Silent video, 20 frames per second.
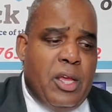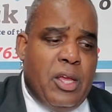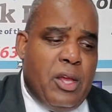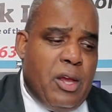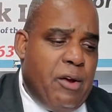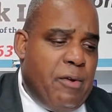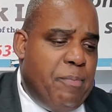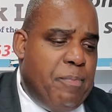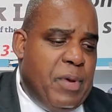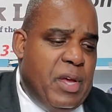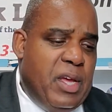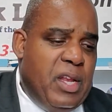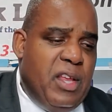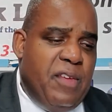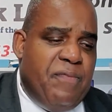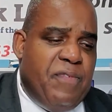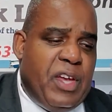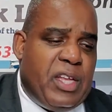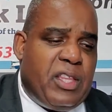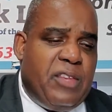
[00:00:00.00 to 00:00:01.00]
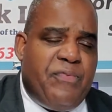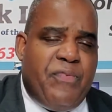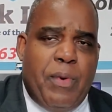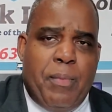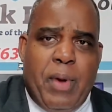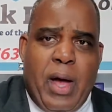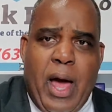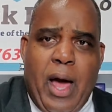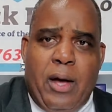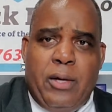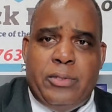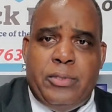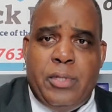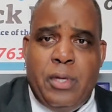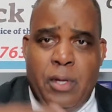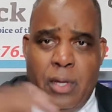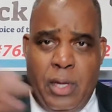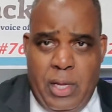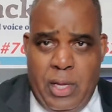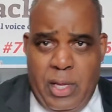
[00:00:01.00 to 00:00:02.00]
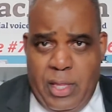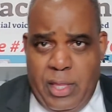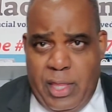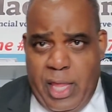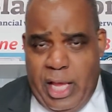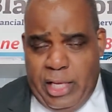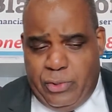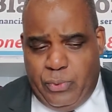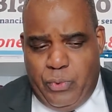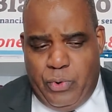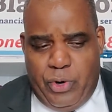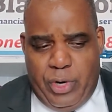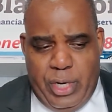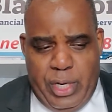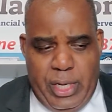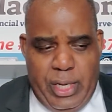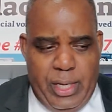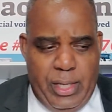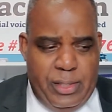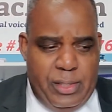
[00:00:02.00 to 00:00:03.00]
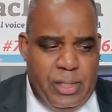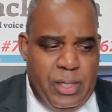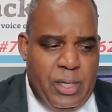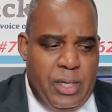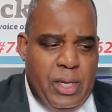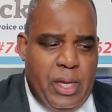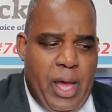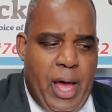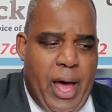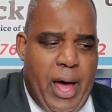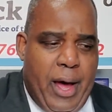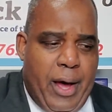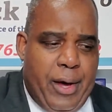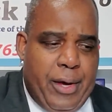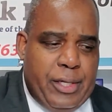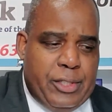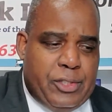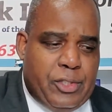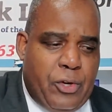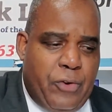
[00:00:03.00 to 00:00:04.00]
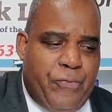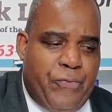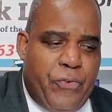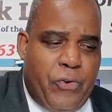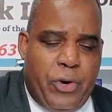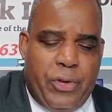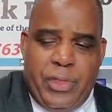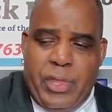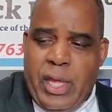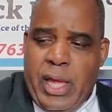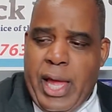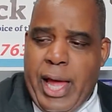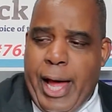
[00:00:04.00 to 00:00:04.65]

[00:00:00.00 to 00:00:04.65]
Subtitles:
You ever been evicted from a house, that's where it is, and so forth.